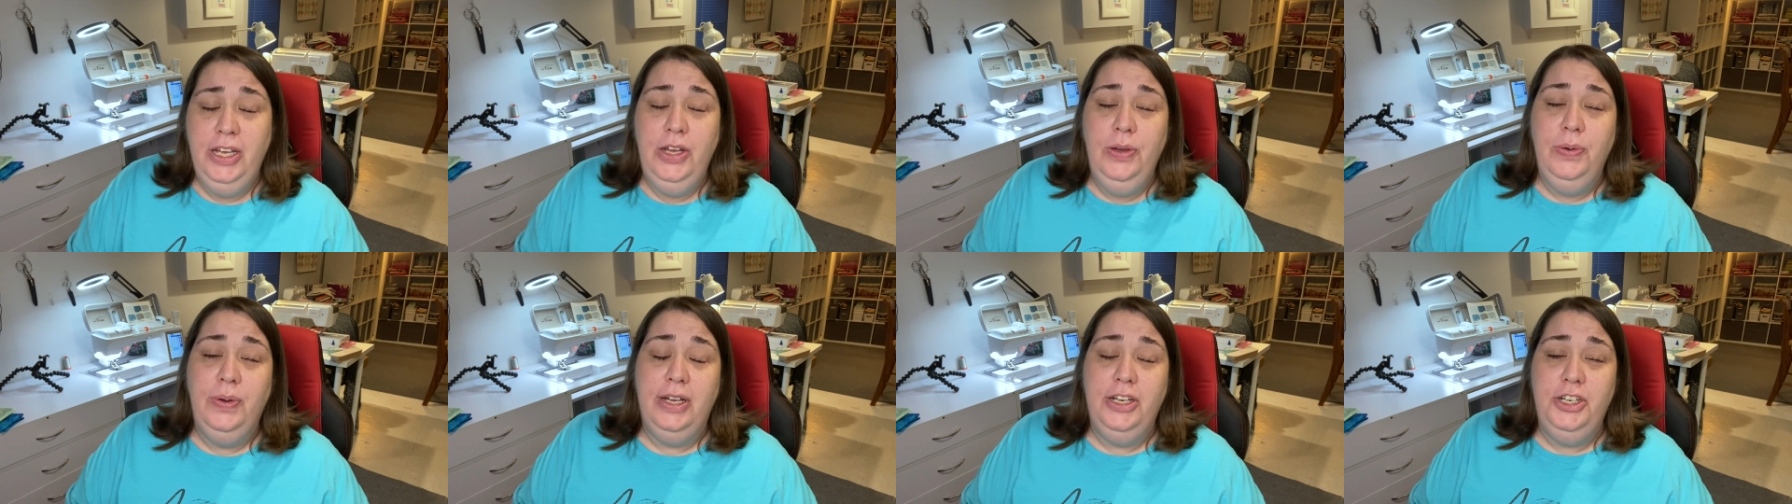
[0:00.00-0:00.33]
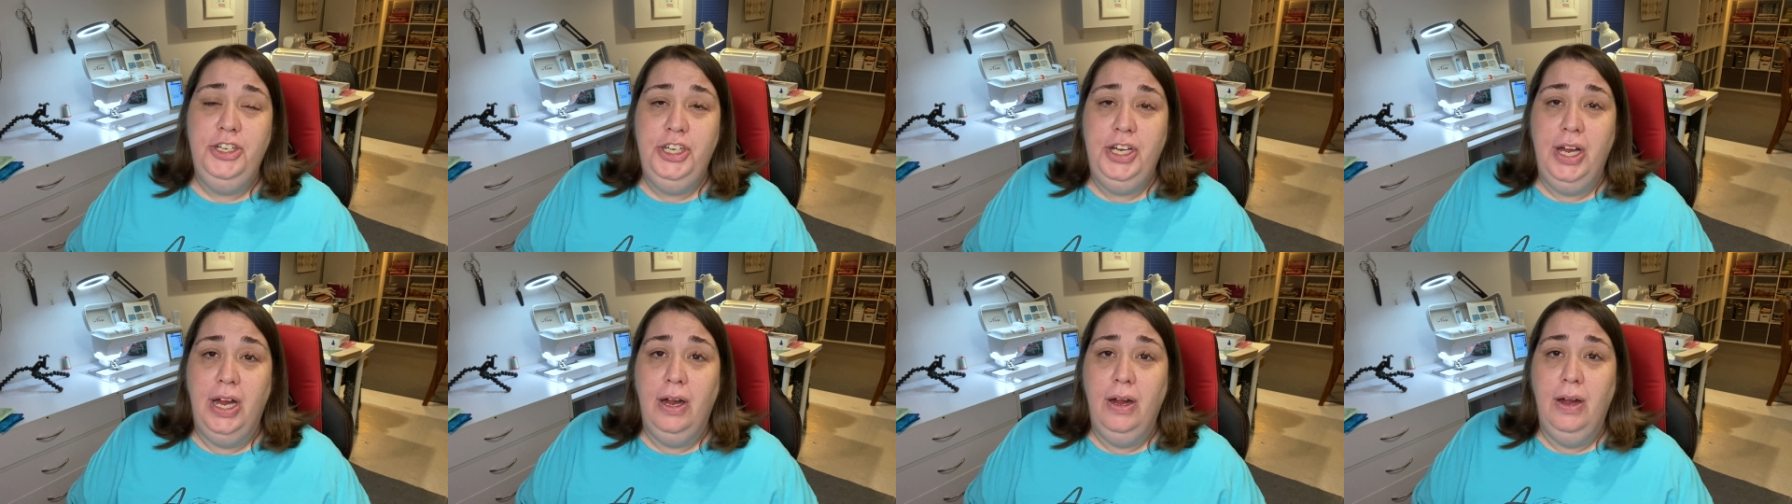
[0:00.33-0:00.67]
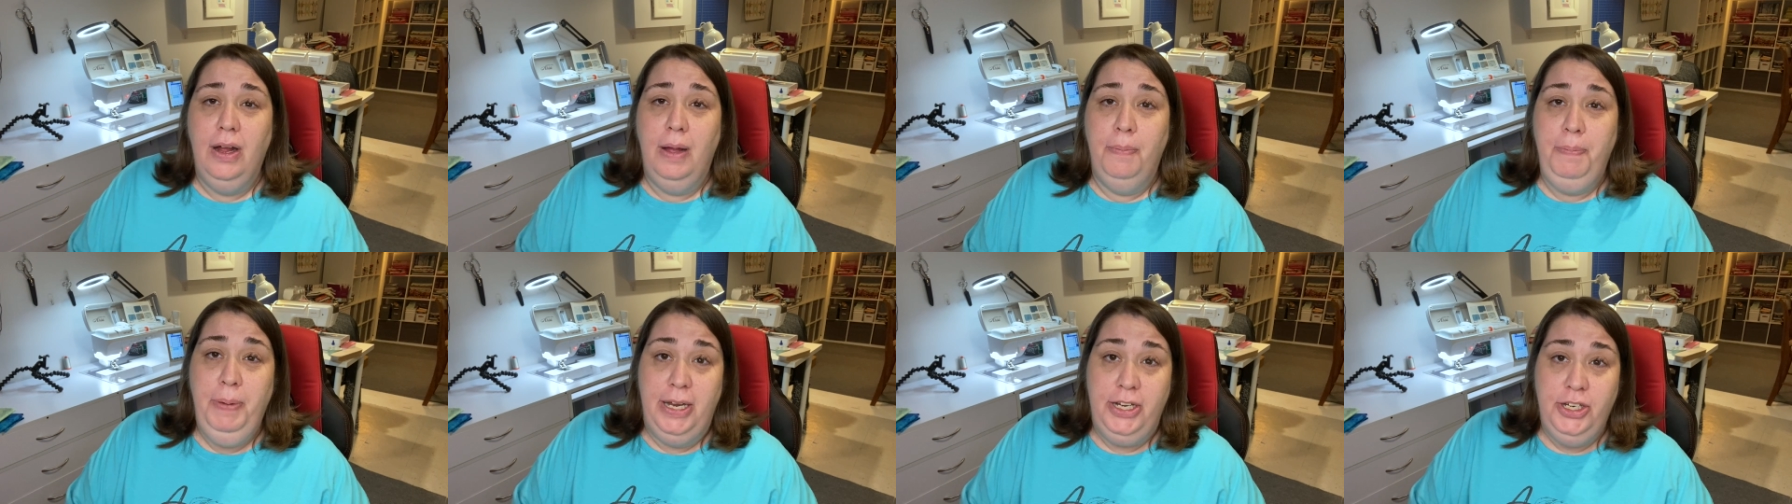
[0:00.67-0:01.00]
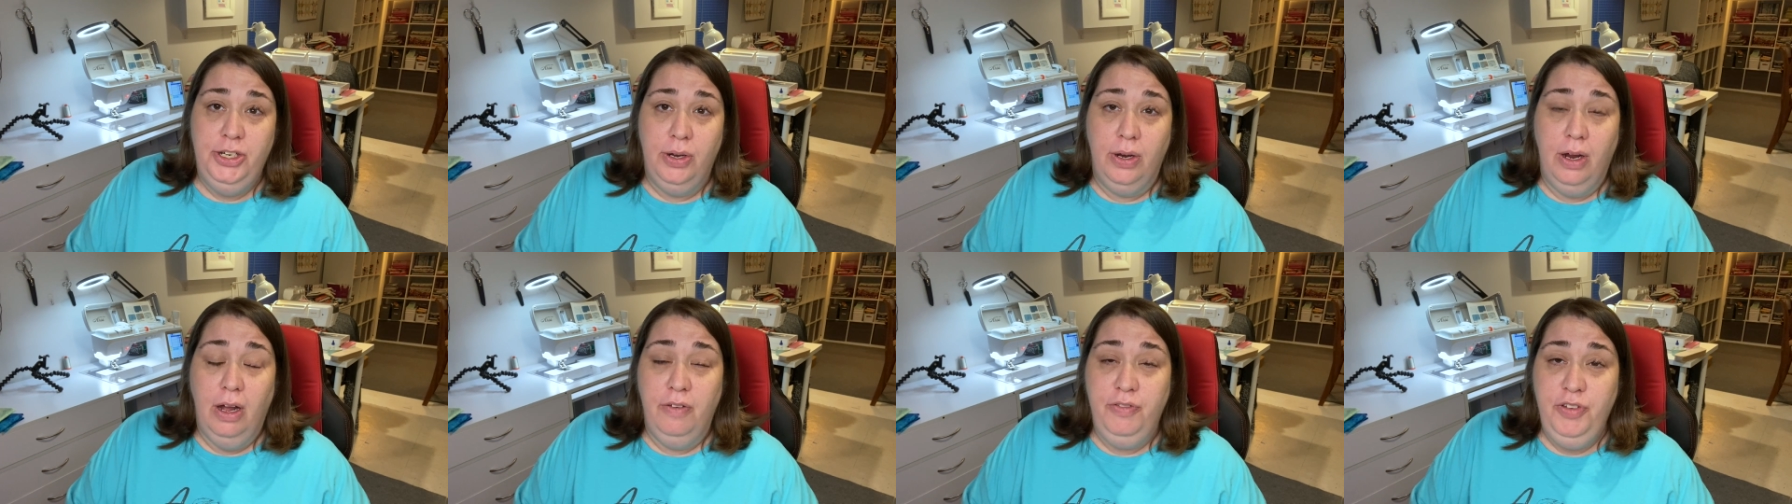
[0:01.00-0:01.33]
You can share a
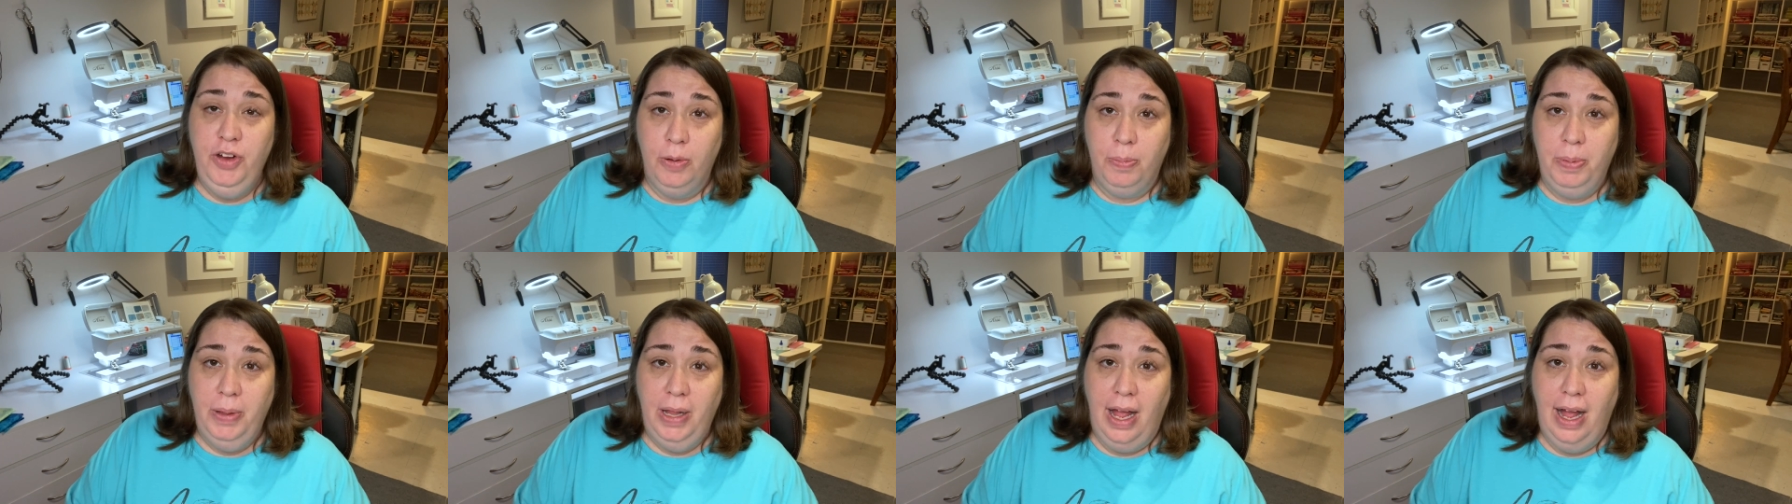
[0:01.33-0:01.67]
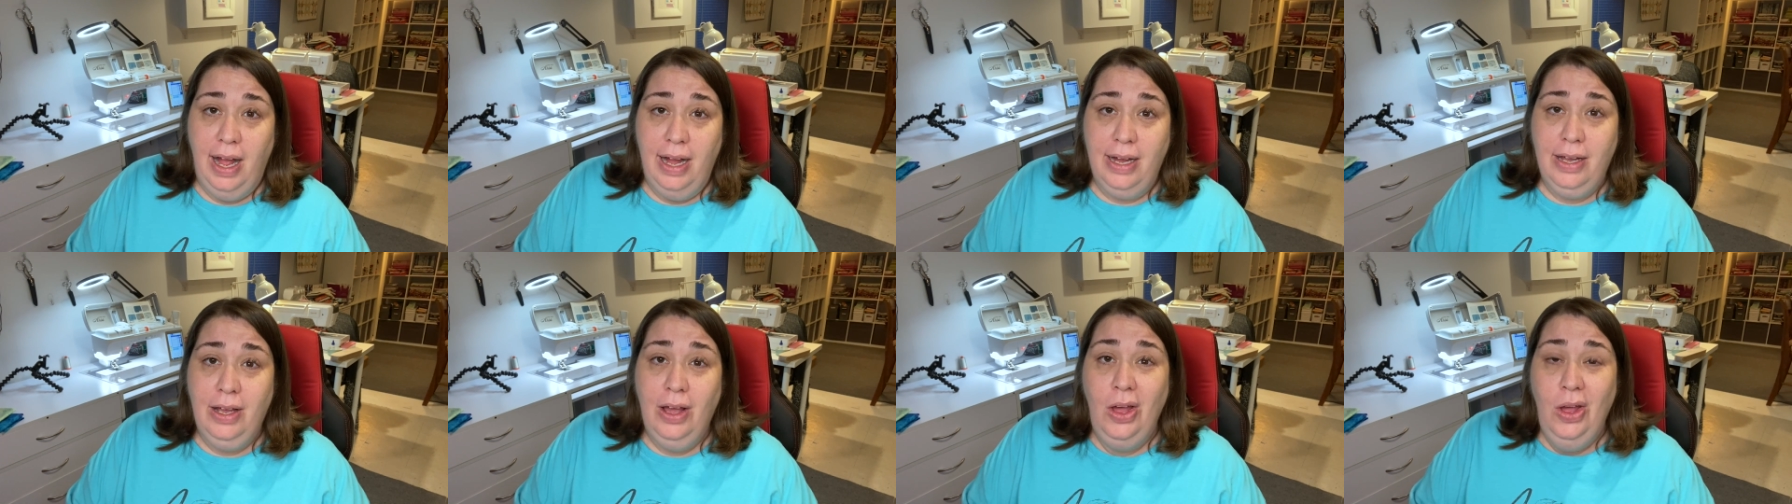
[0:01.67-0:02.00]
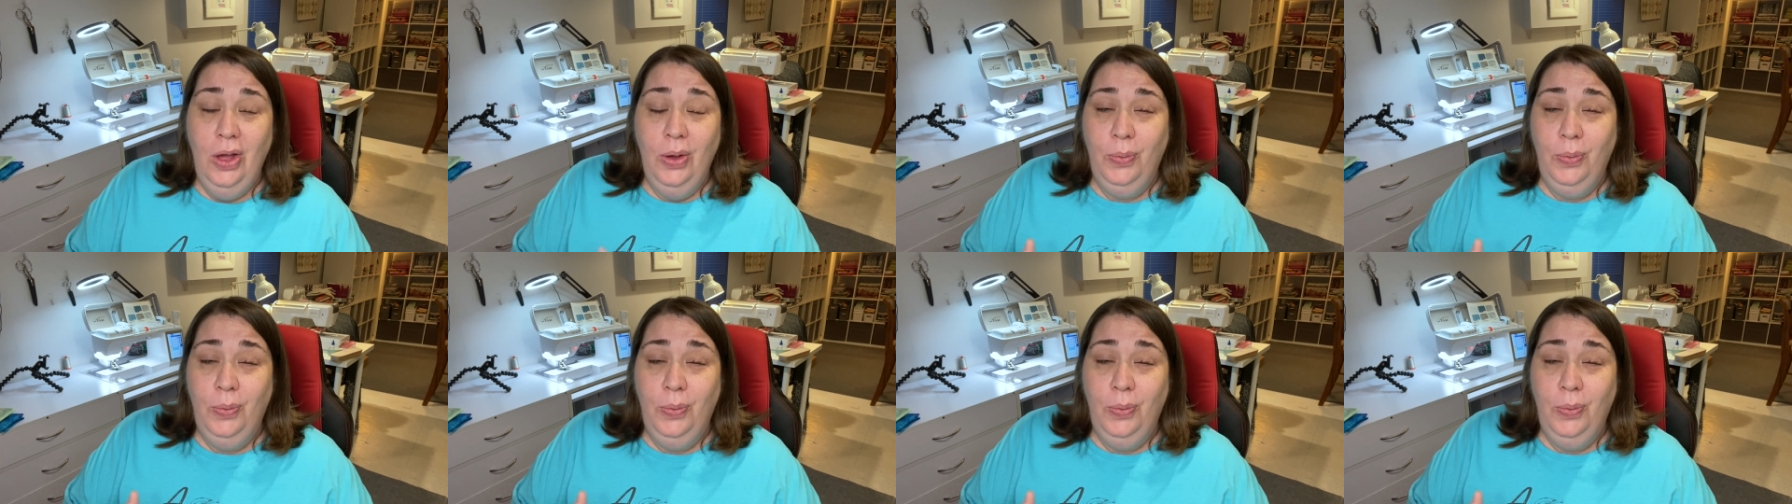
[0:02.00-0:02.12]
picture of your block